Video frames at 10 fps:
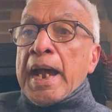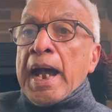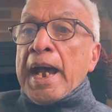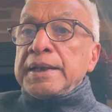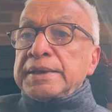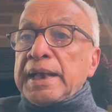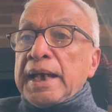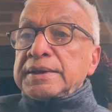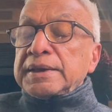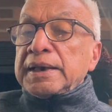and
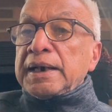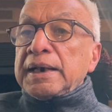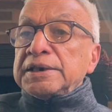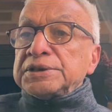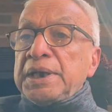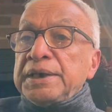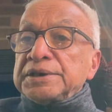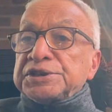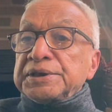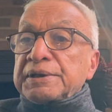that
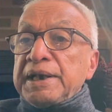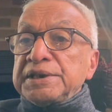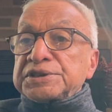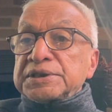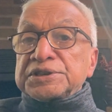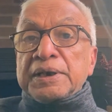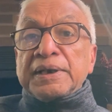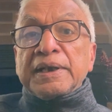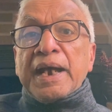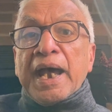she raised the son